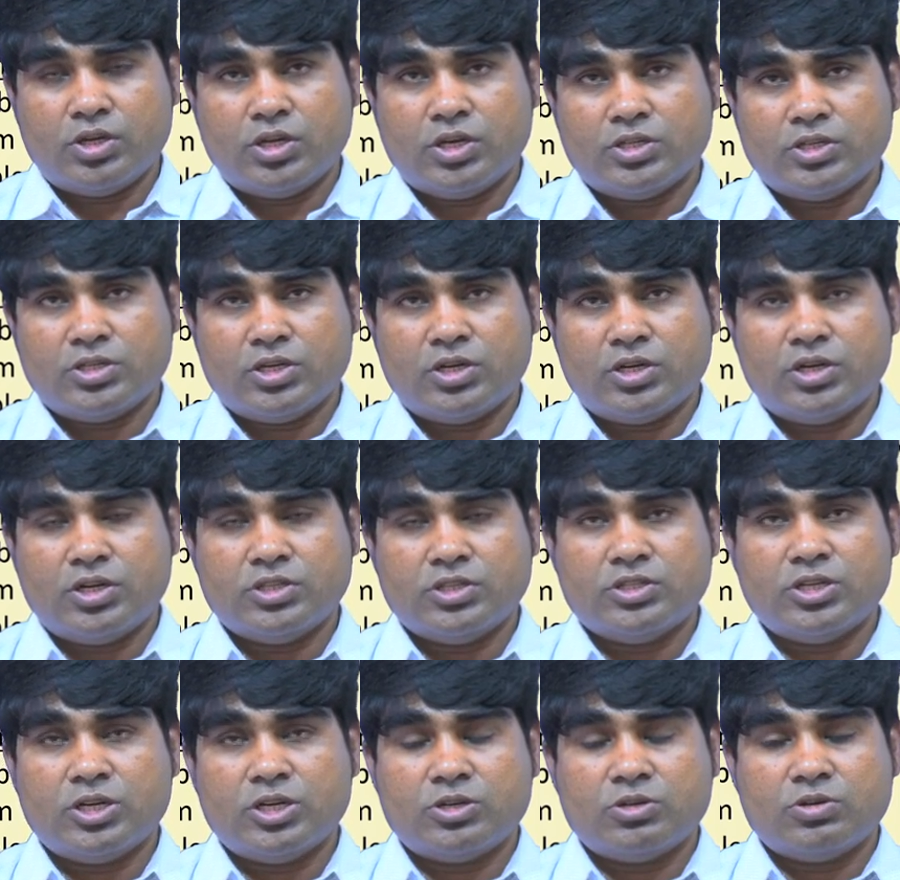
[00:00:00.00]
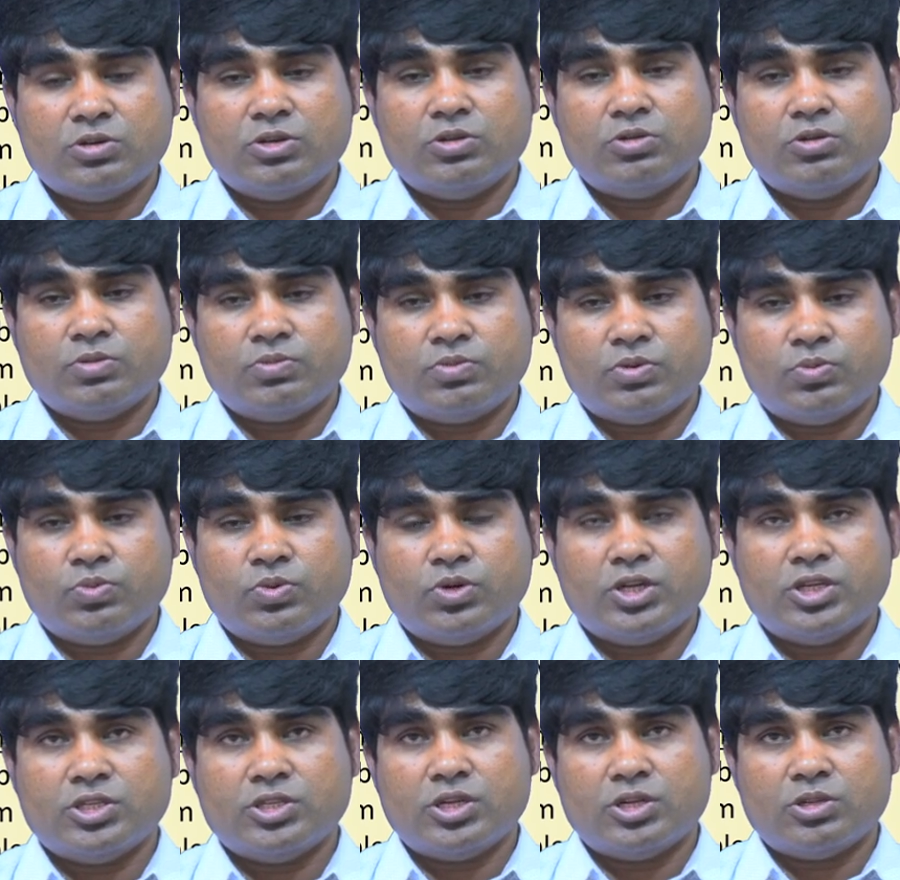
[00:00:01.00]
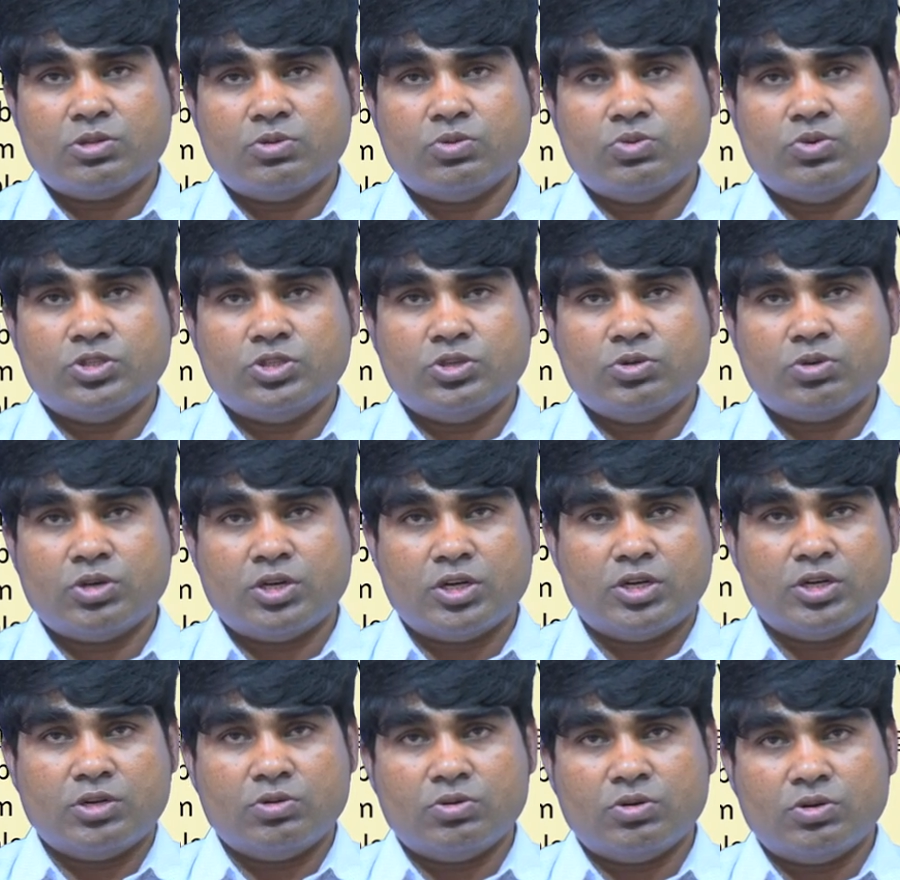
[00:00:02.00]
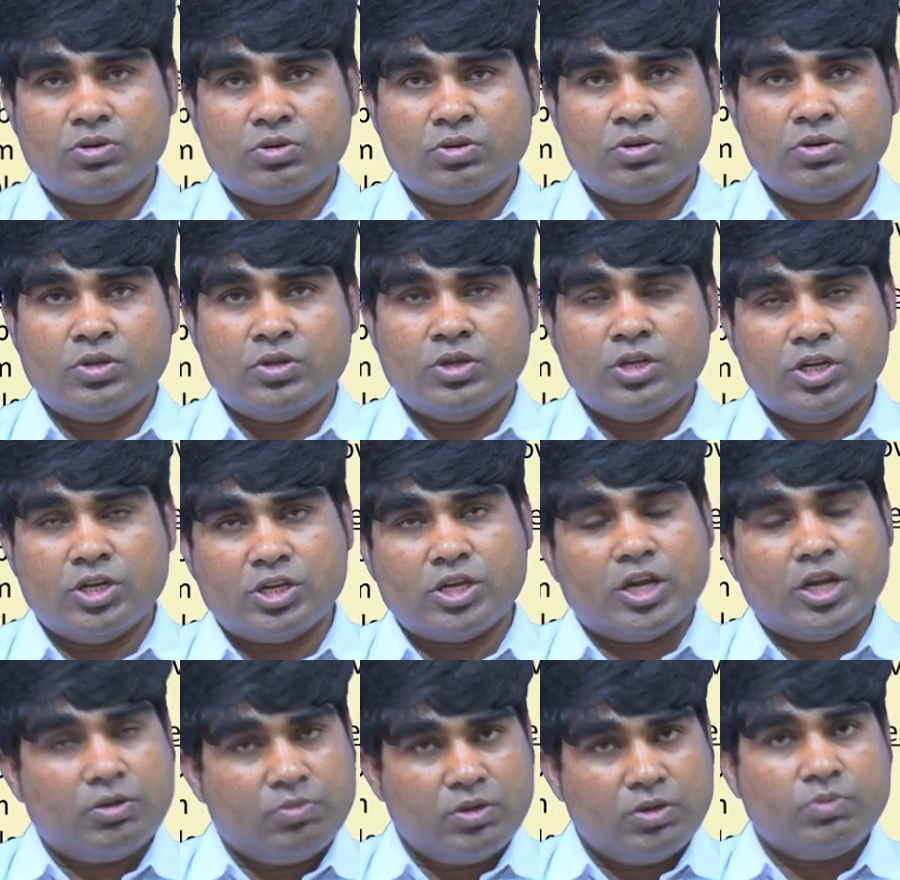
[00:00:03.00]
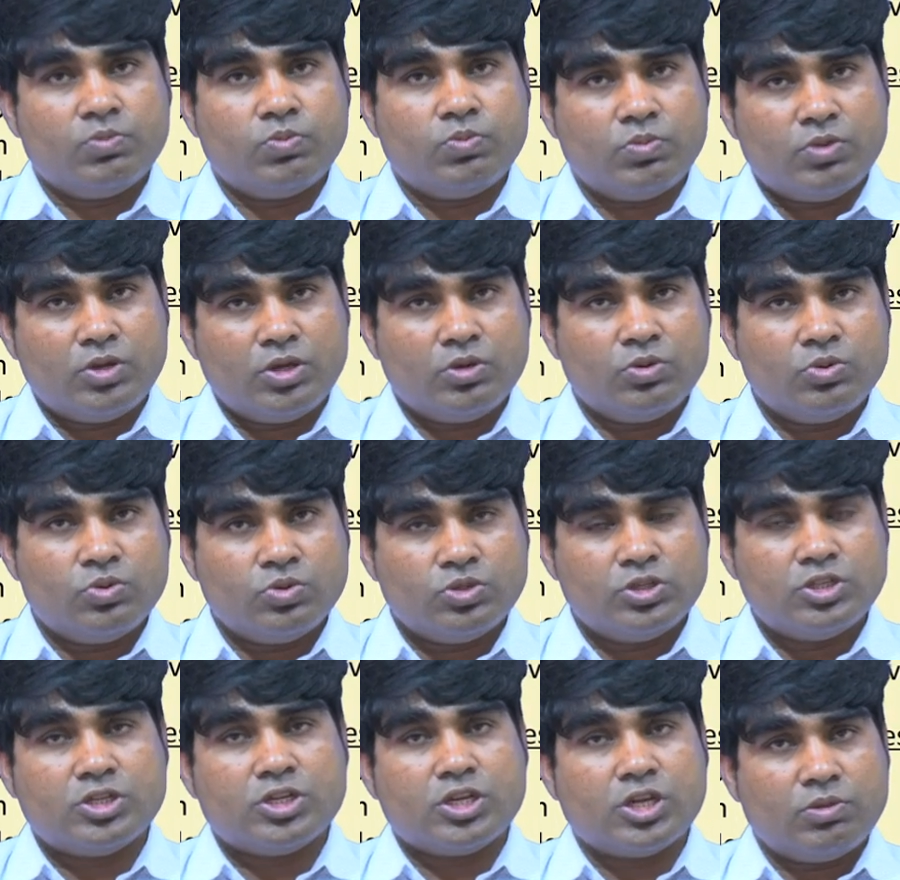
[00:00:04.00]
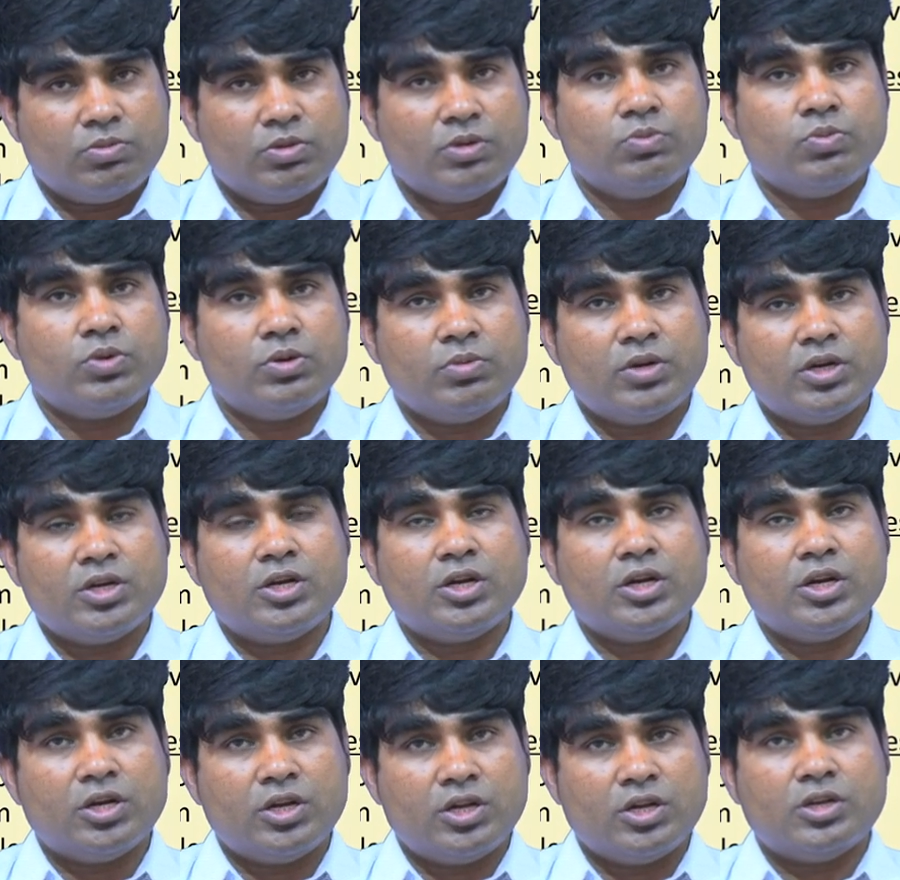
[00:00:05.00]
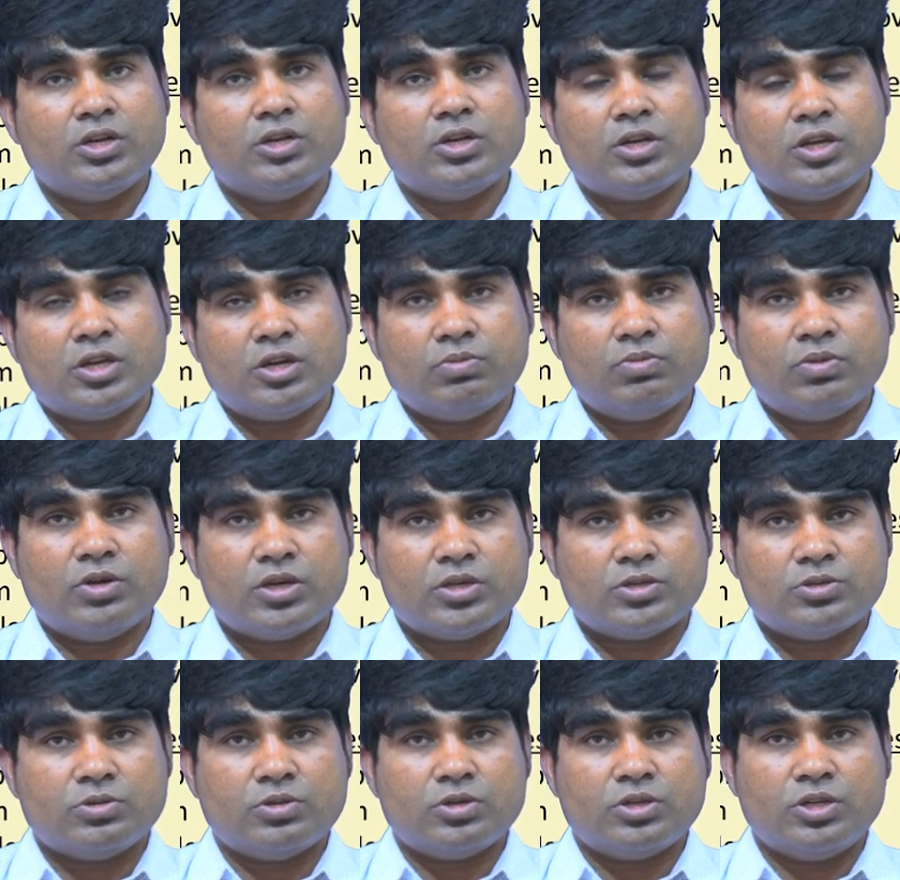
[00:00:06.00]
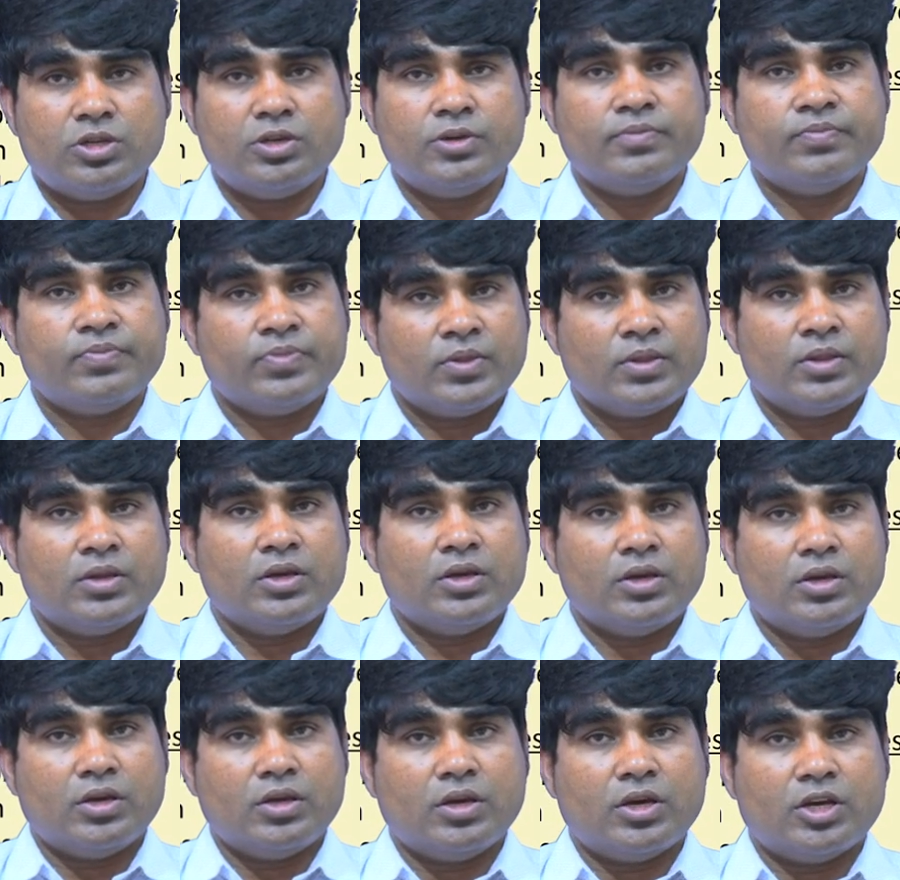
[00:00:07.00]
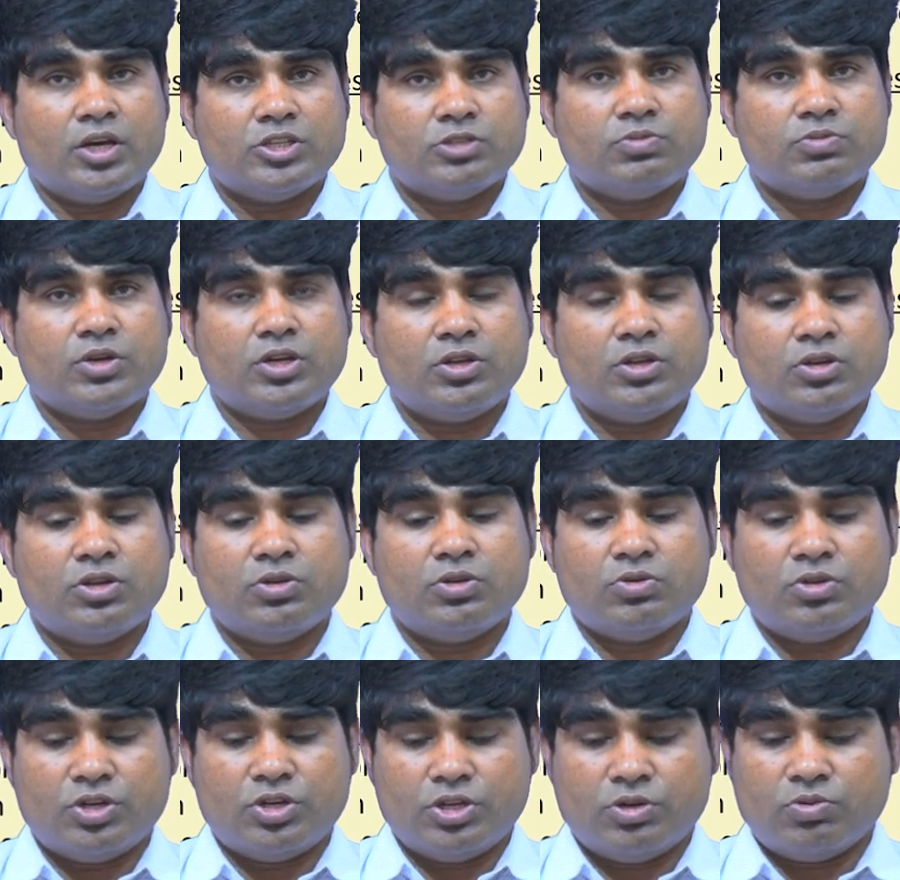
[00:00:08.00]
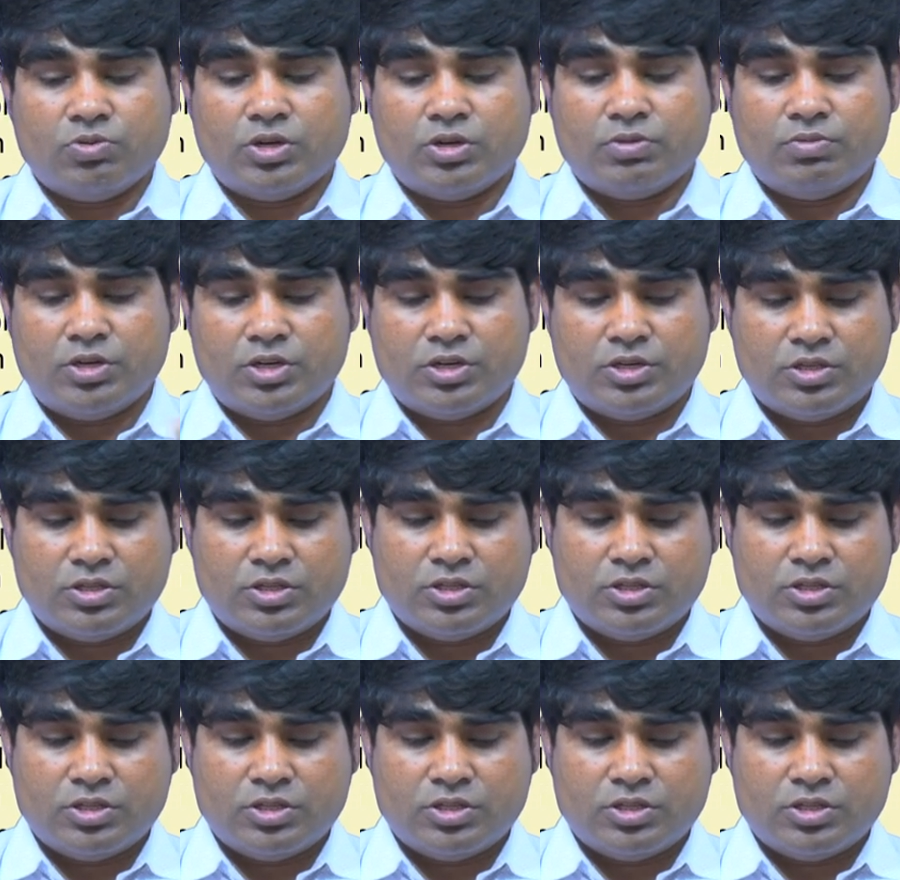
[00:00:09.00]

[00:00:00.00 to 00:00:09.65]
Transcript: exact result or proper result through which you can it can be used, it can be implemented, and it can be actually as per your requirement.